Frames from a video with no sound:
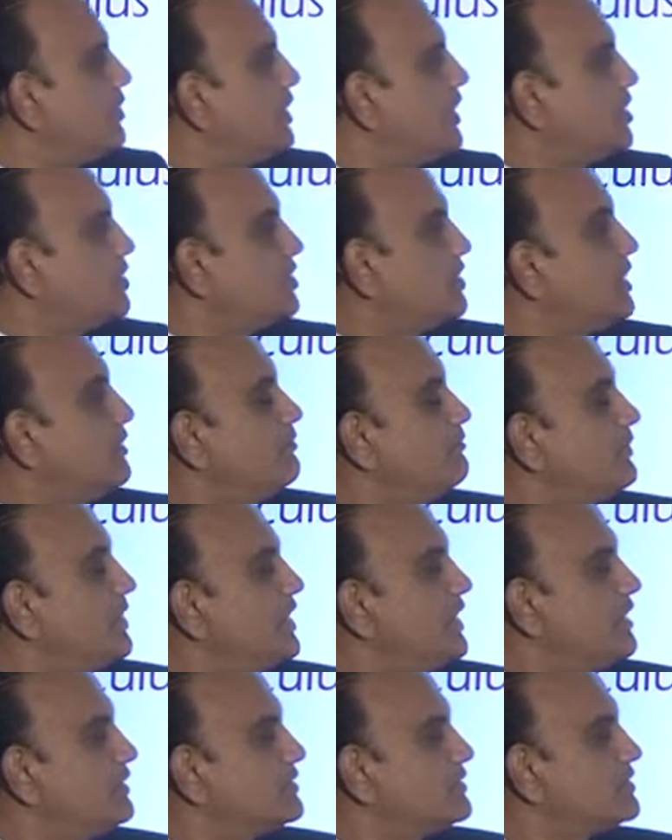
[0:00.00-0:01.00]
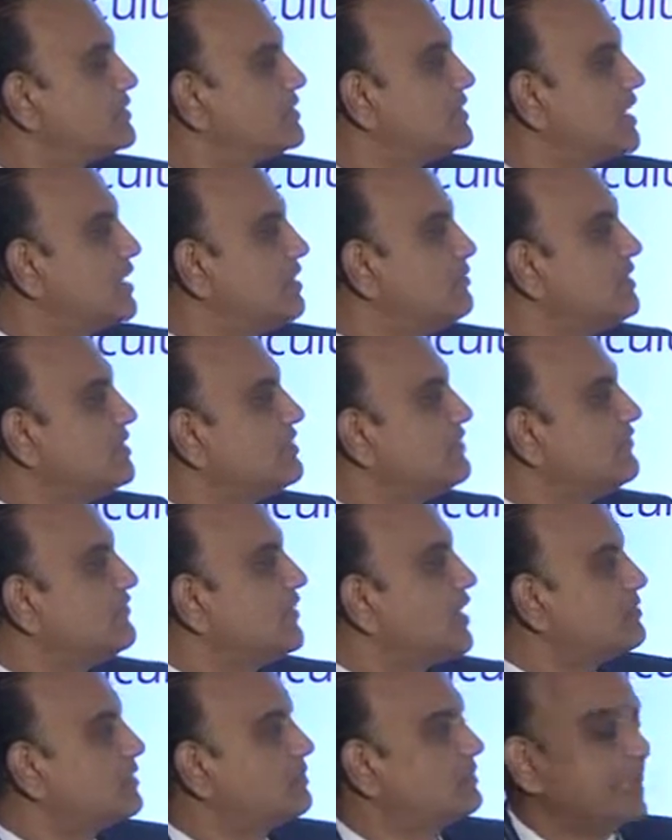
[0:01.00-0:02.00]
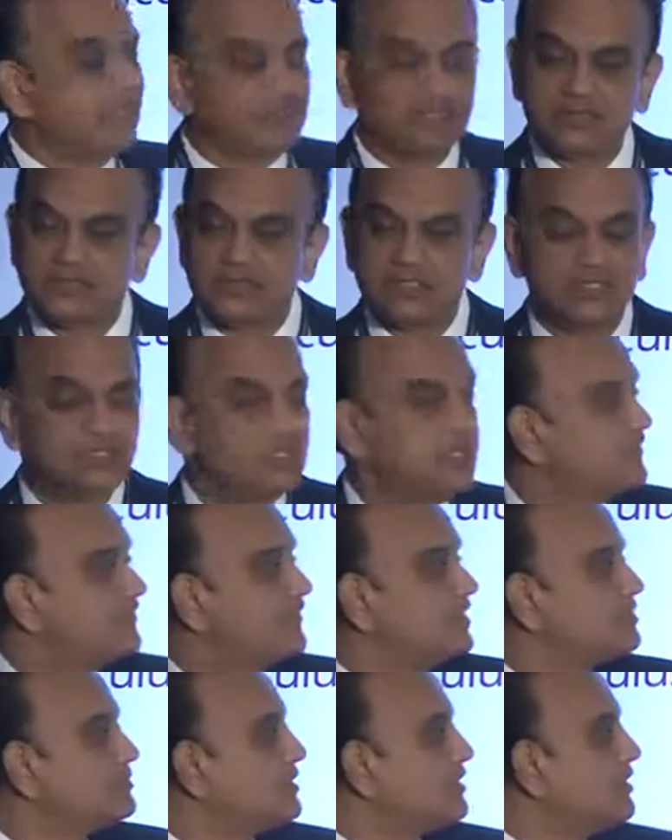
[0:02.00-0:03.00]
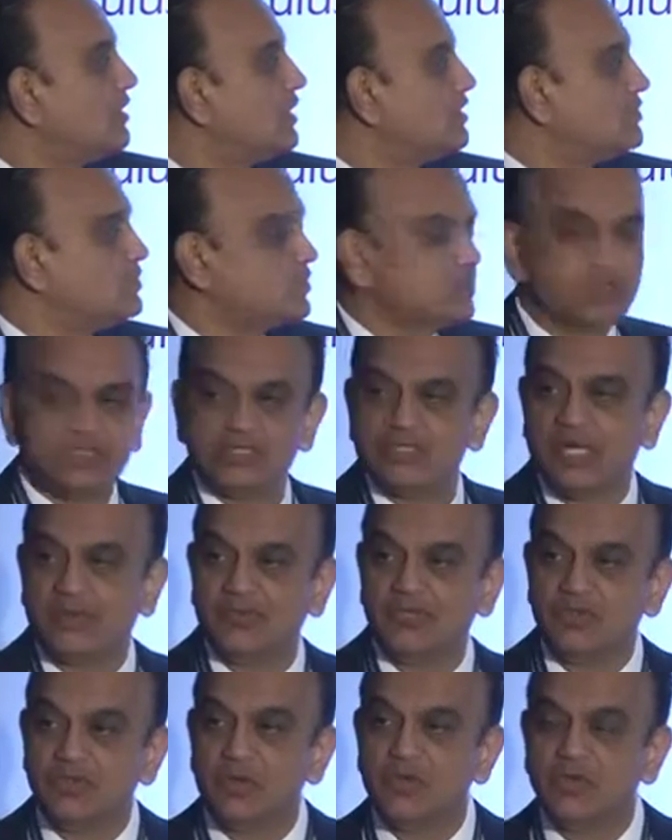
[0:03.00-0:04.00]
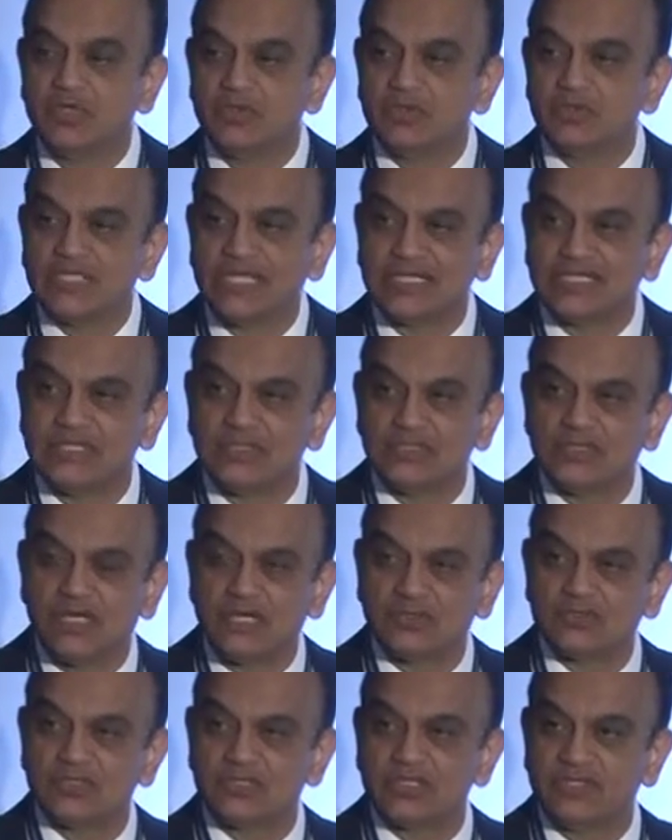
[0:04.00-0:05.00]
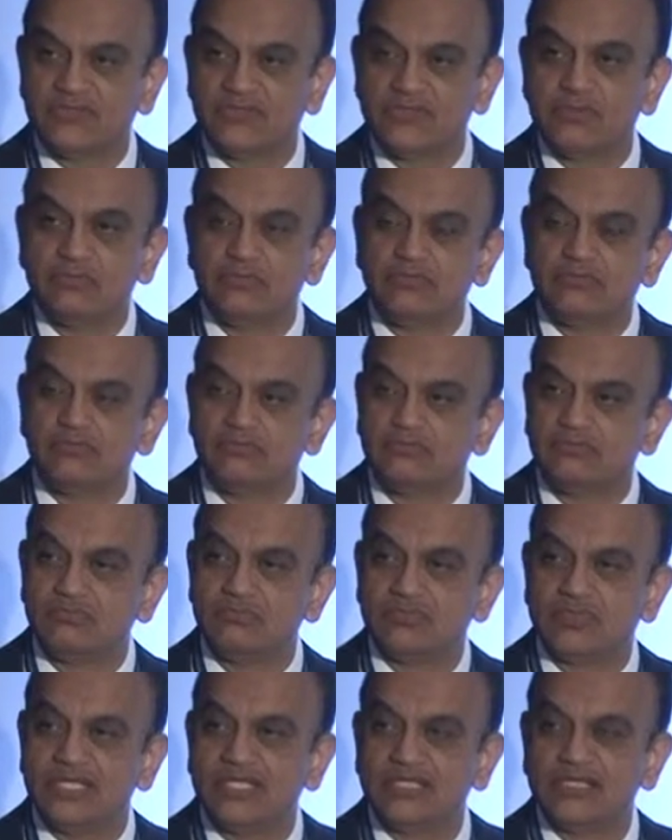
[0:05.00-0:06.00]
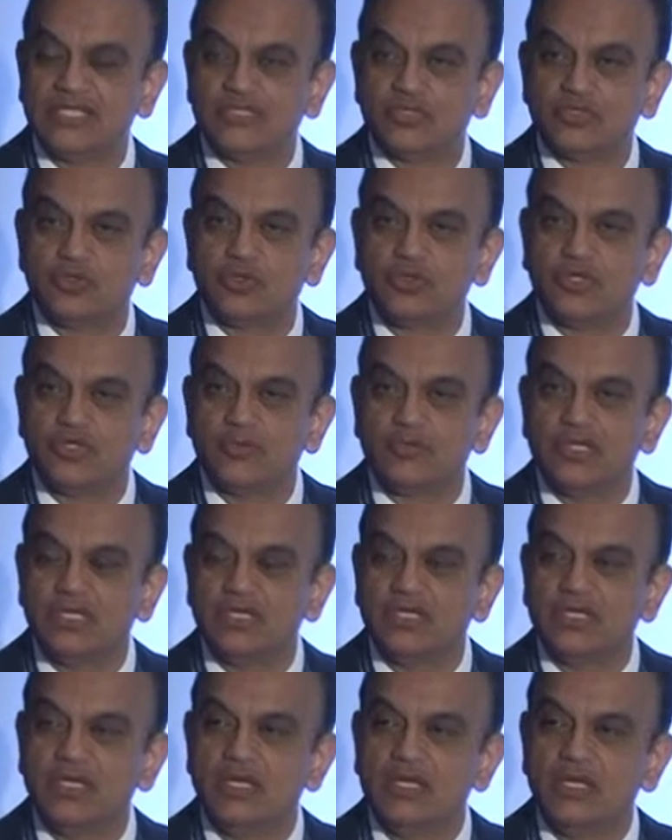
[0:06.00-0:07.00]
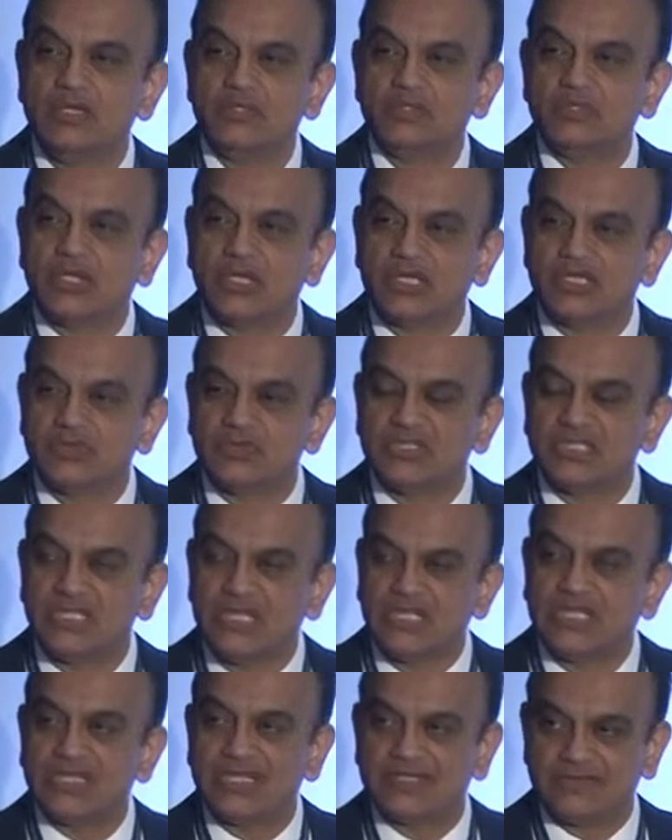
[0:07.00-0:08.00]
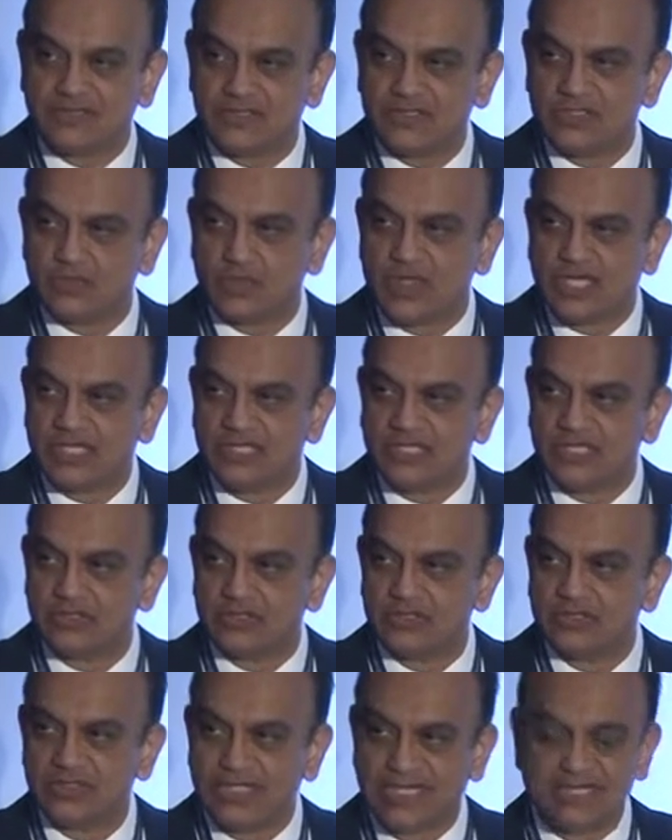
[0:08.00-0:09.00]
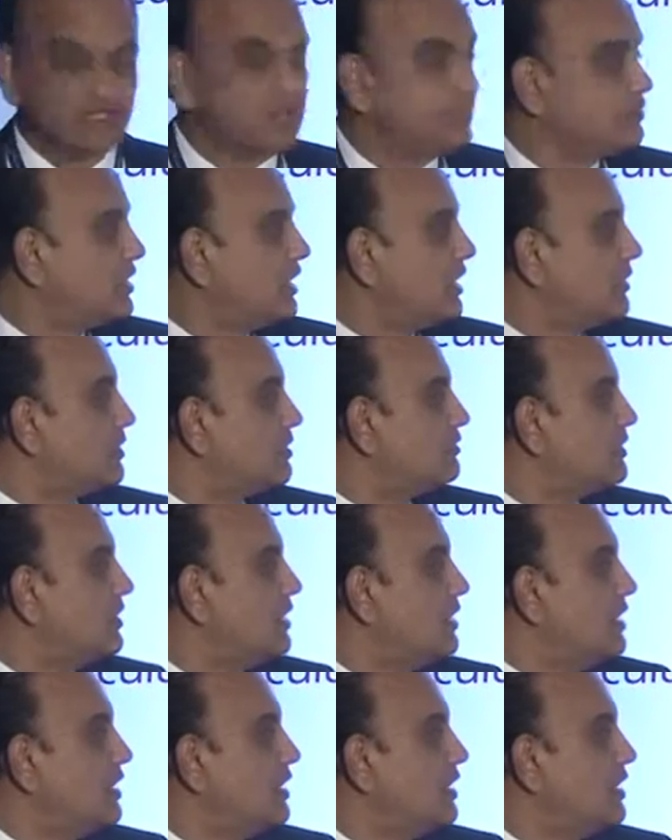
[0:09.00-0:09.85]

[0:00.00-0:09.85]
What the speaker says: It impedes settlement of pharma patent infringement lawsuits. You don't want to settle a lawsuit if you think that you're going to be charged with an antitrust violation. That's a problem.